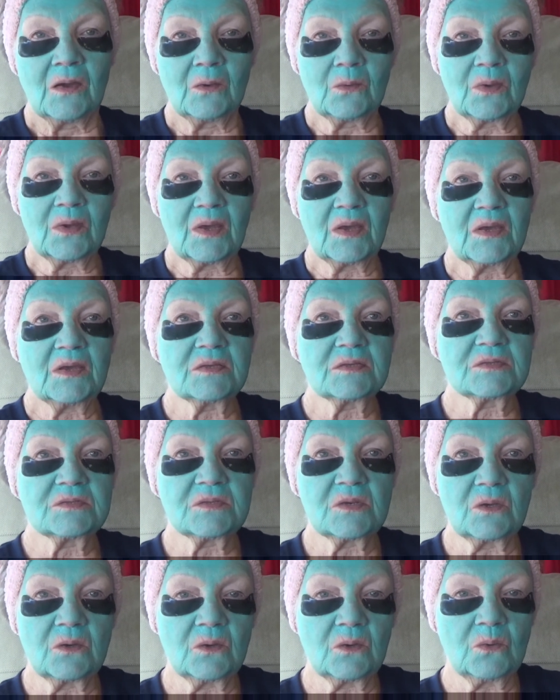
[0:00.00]
okay,
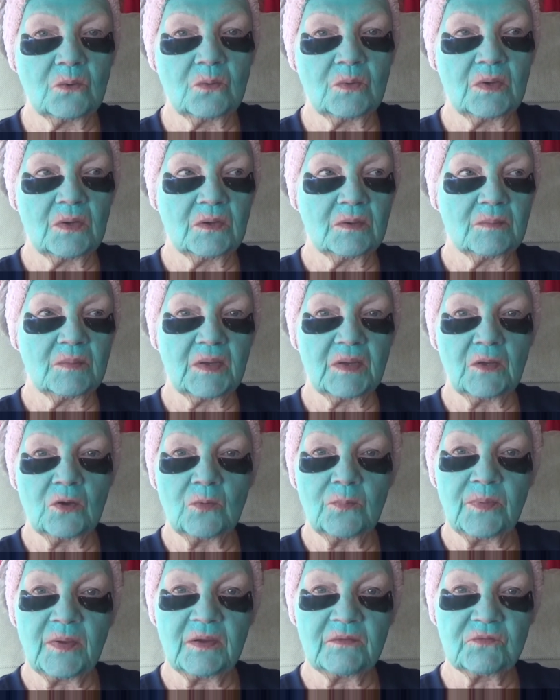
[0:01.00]
so um, I
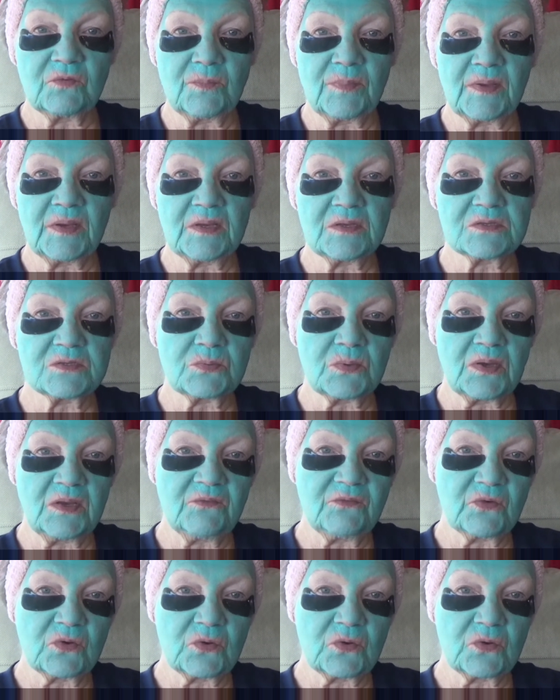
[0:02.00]
hope everybody is ready for